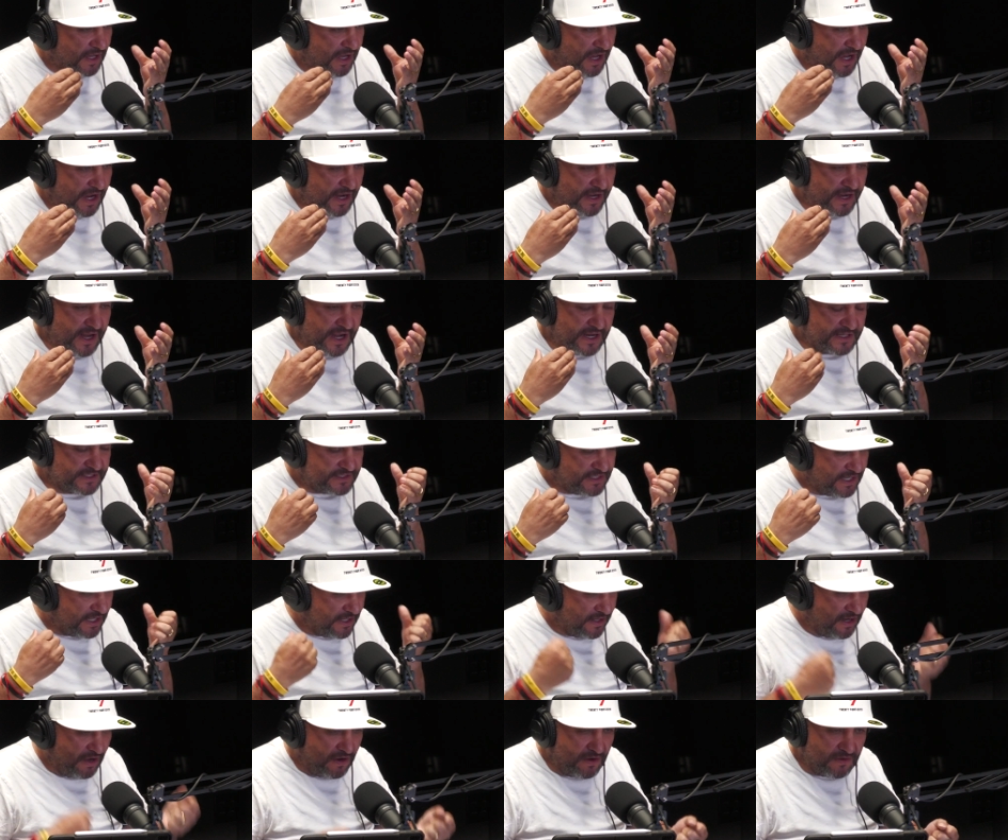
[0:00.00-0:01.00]
And I
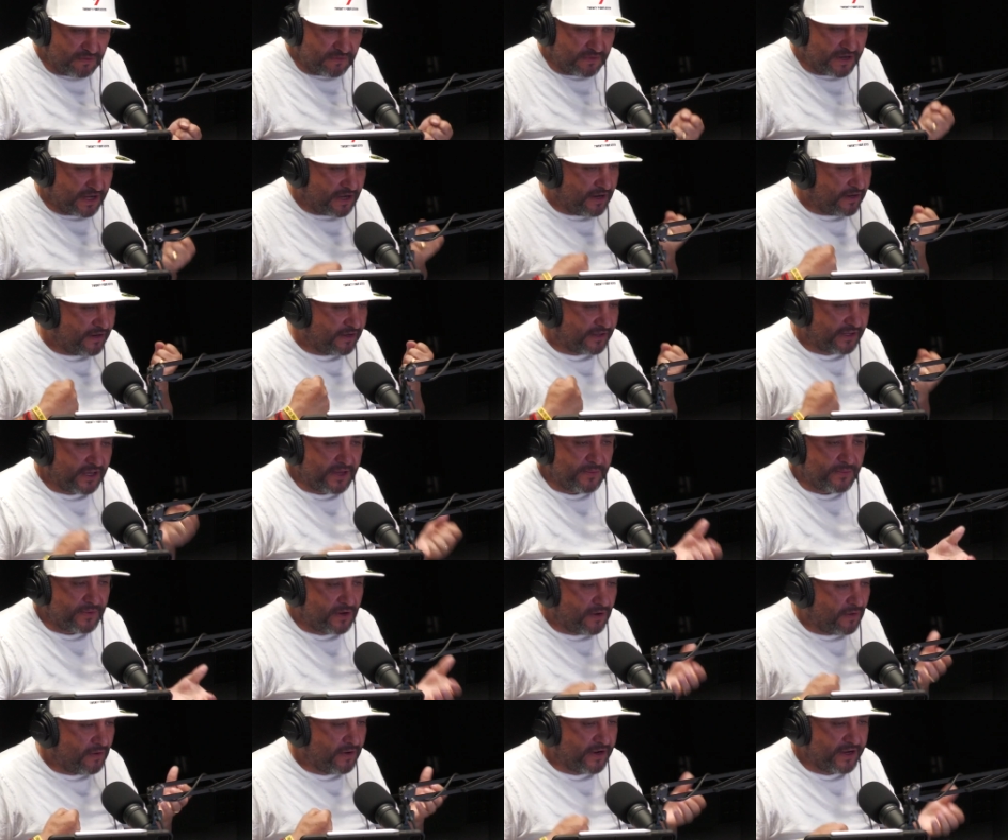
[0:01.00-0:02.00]
said, no, we're going to keep
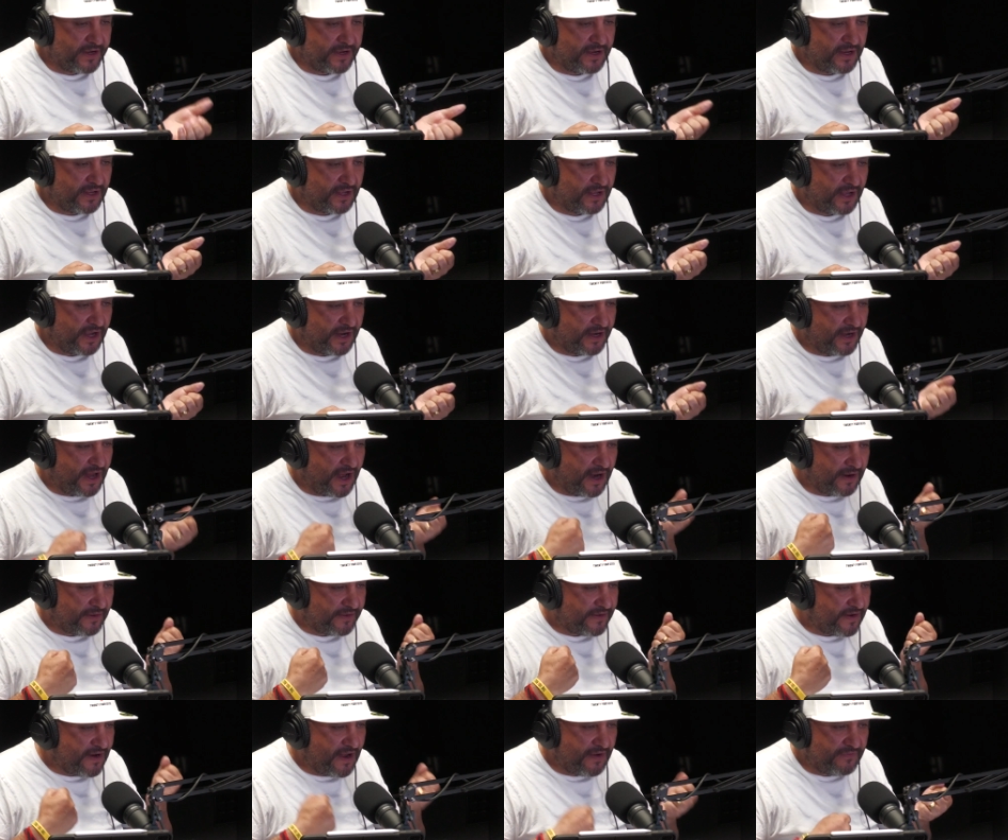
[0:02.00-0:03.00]
going. And I'll
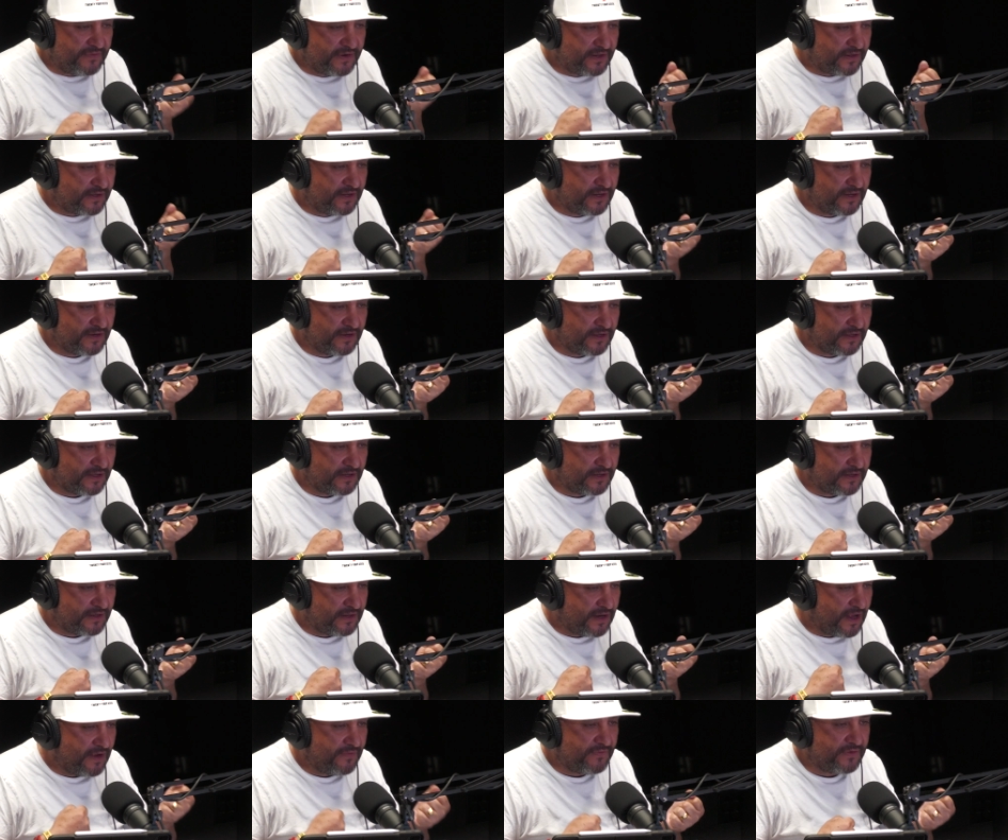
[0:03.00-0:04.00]
never
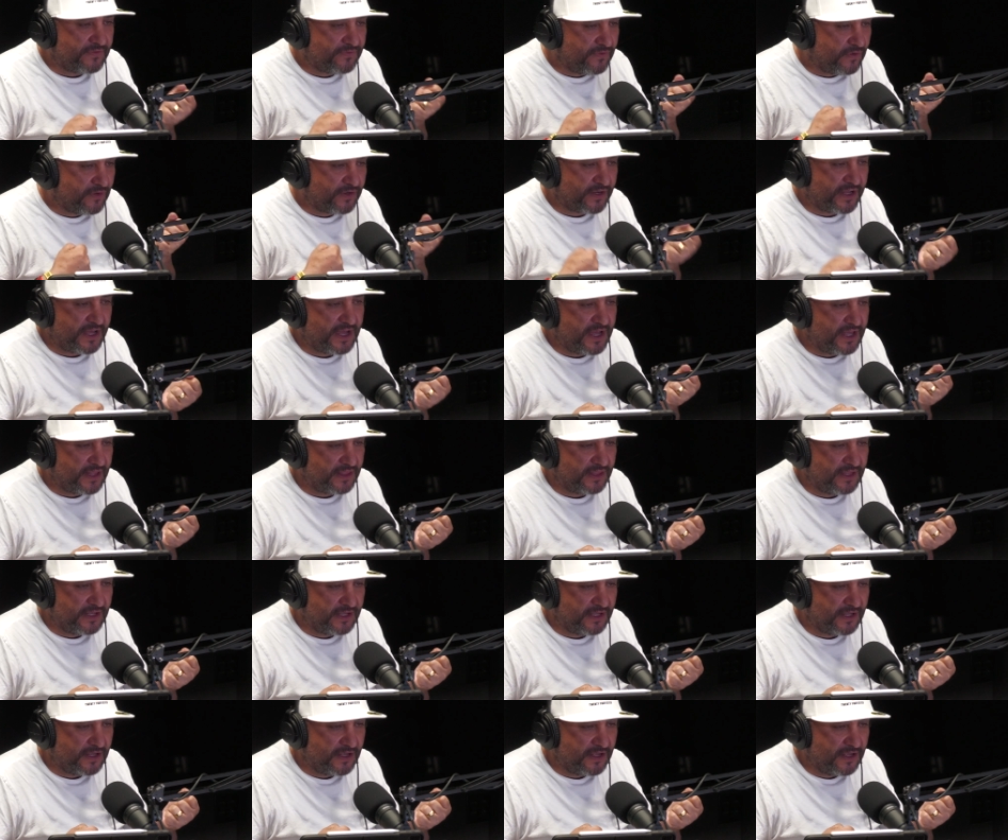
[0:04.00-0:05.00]
forget
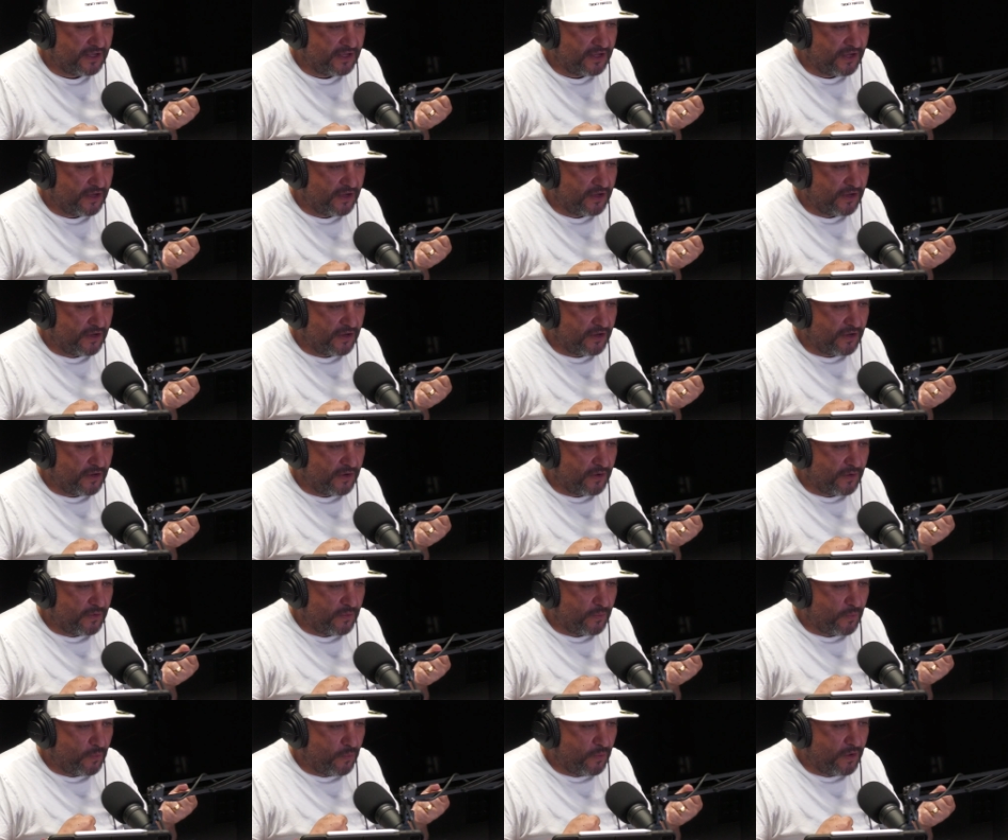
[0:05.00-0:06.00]

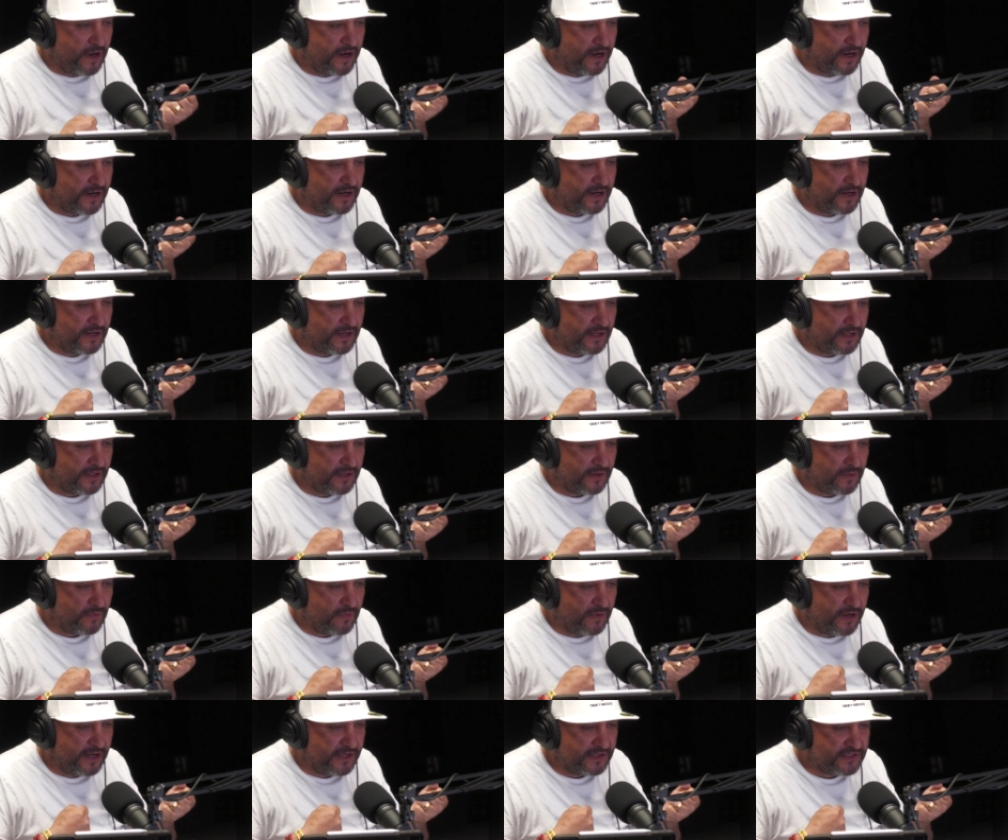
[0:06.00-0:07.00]

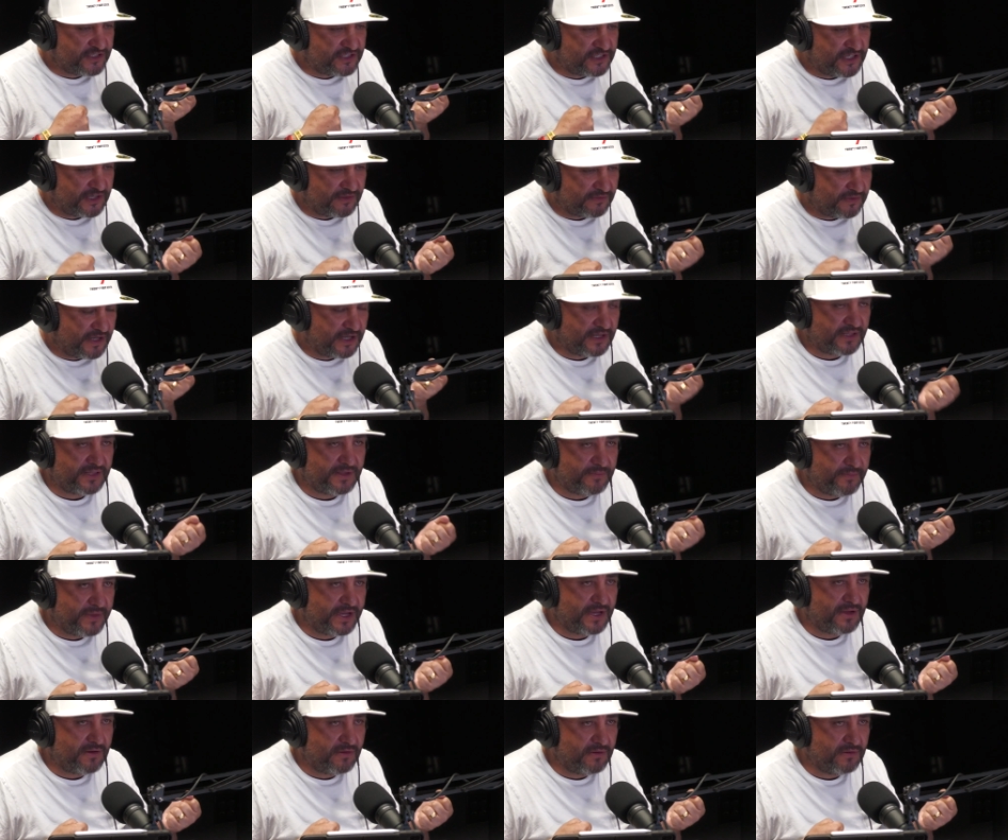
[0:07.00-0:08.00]
when she rang the
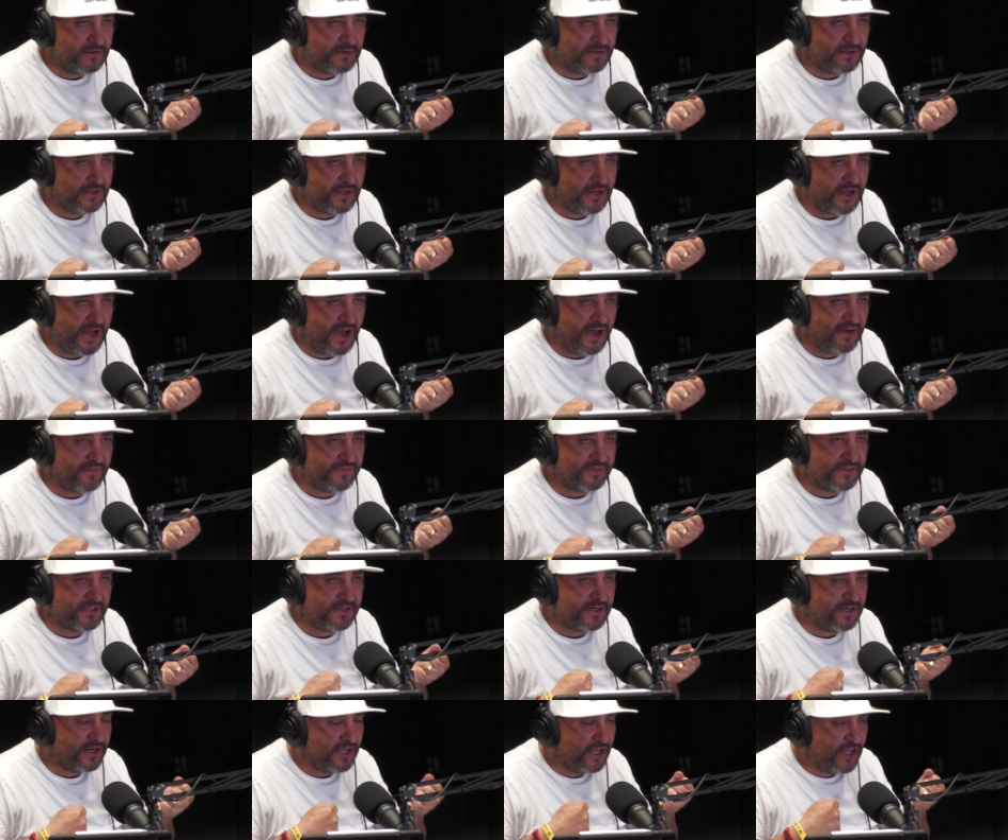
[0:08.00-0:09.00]
bell
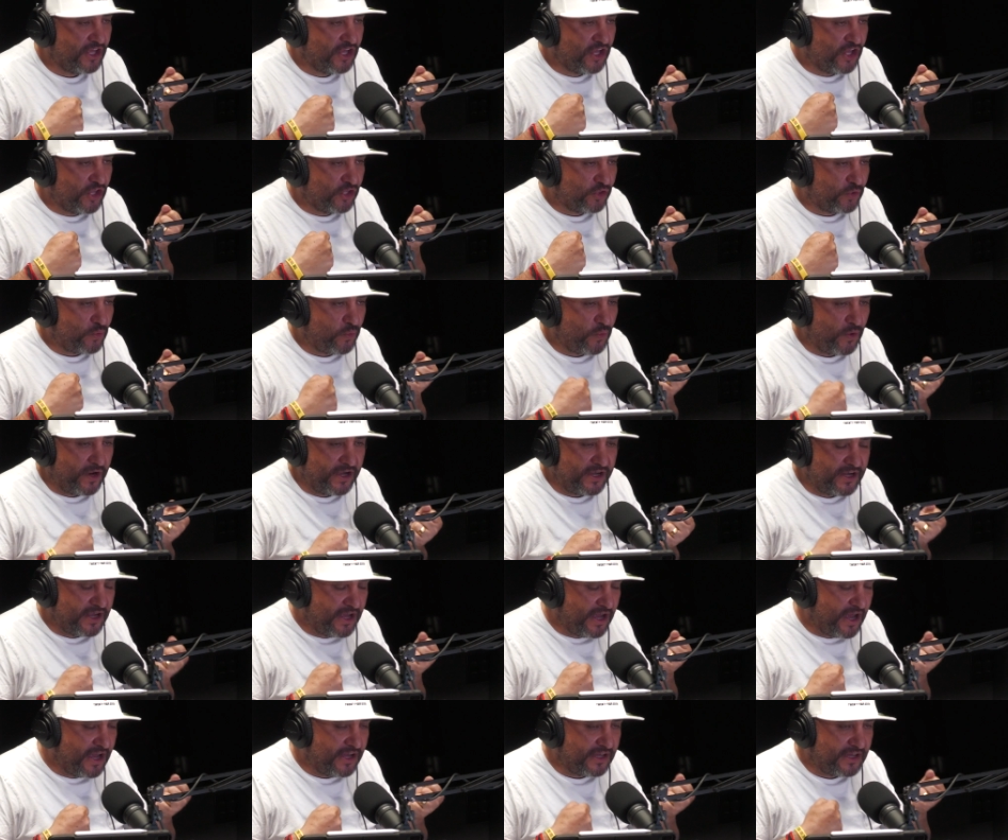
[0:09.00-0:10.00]
after
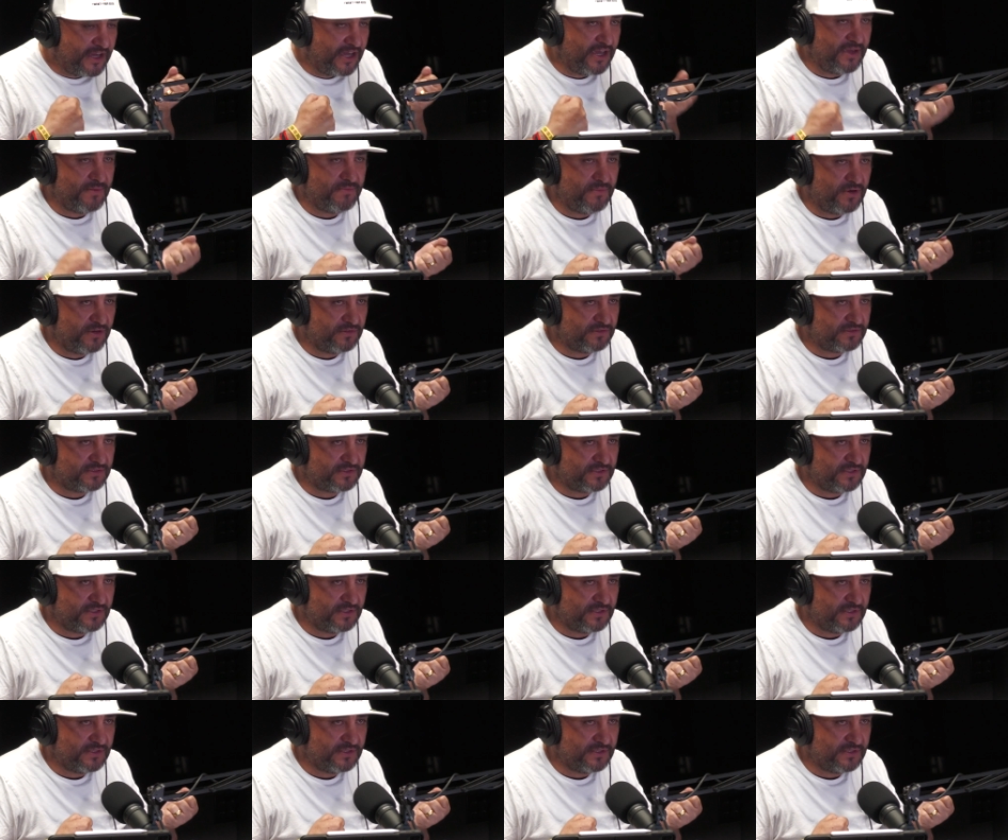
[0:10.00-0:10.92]
28 chemos.